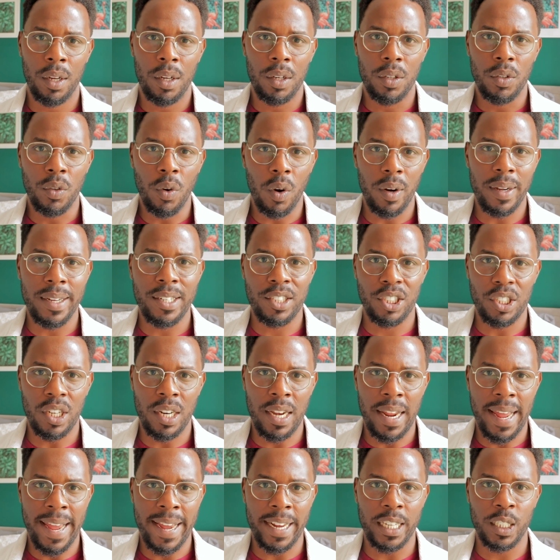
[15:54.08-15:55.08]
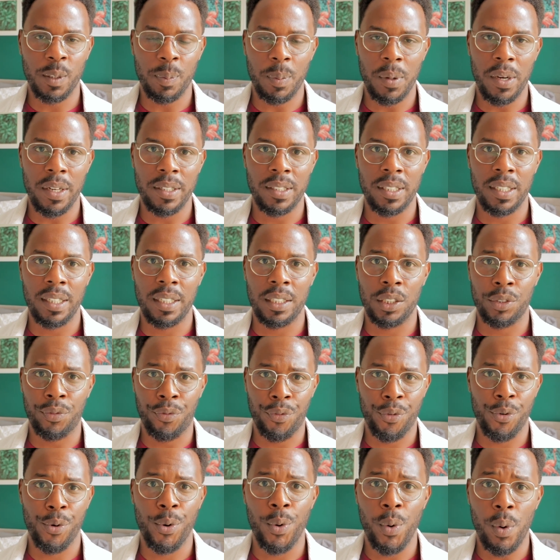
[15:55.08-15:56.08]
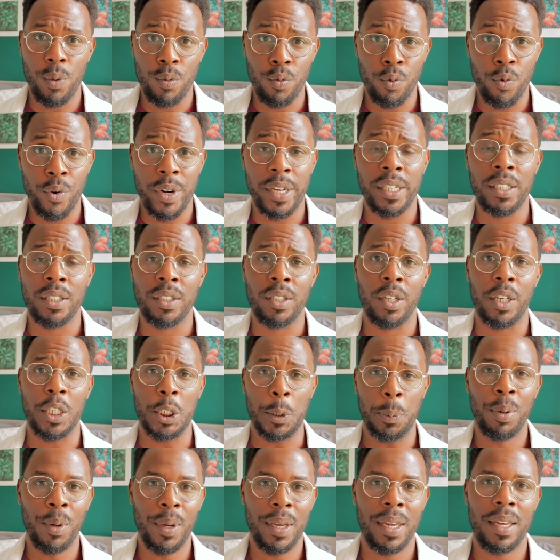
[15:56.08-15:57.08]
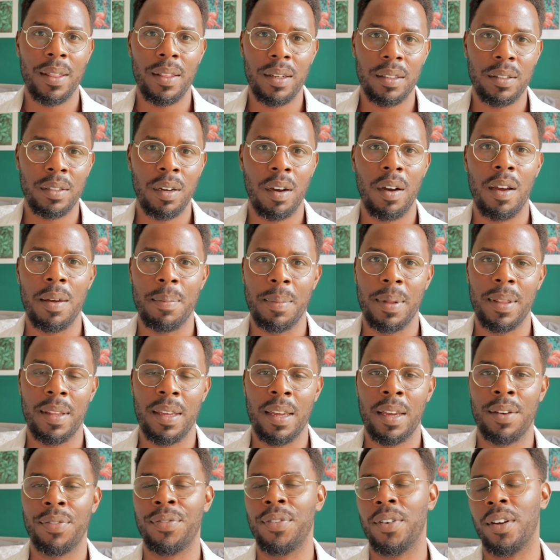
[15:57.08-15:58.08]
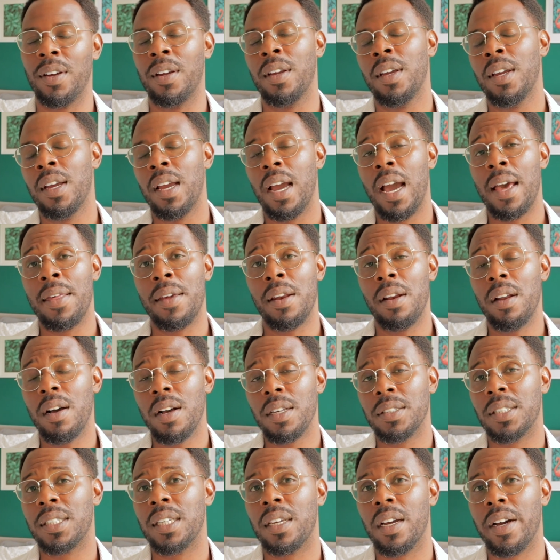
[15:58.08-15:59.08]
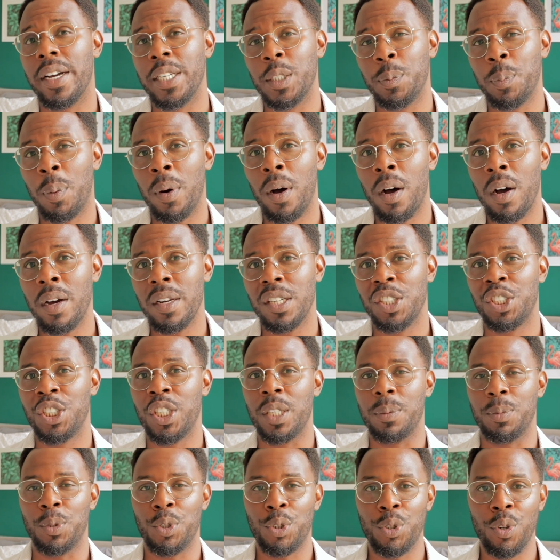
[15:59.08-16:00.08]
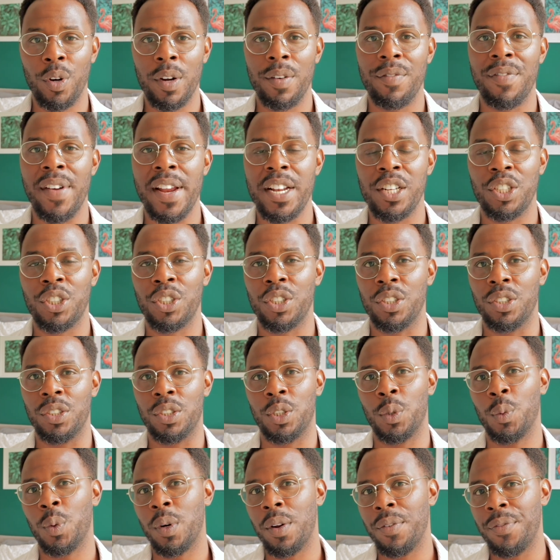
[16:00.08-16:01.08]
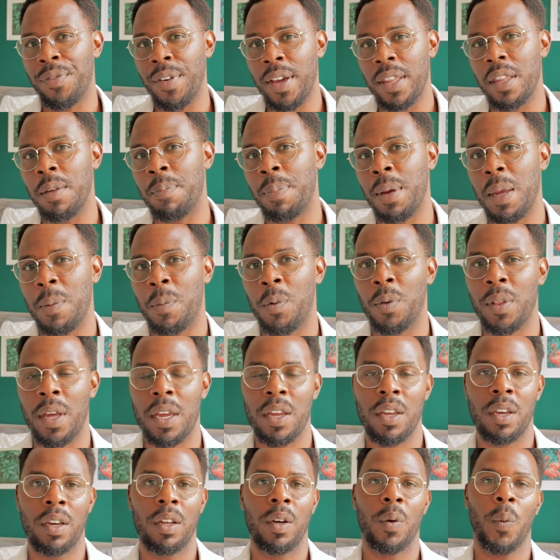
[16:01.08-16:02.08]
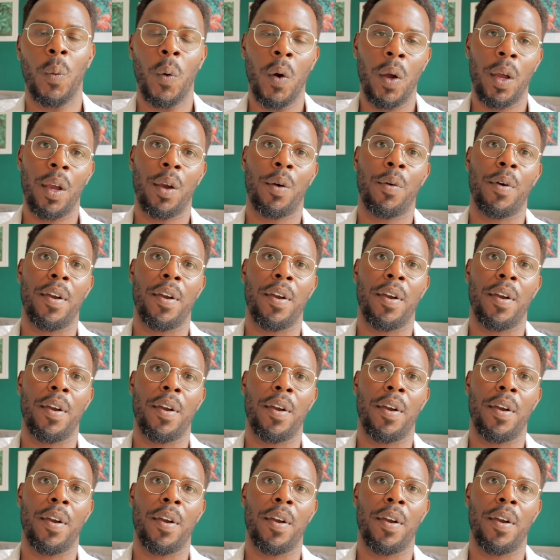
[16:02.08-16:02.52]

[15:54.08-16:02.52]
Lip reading: knowledge and expertise through research, putting in the time and the effort. And then lastly, guys, partnerships, joint ventures. You want to vet the people that you're going to work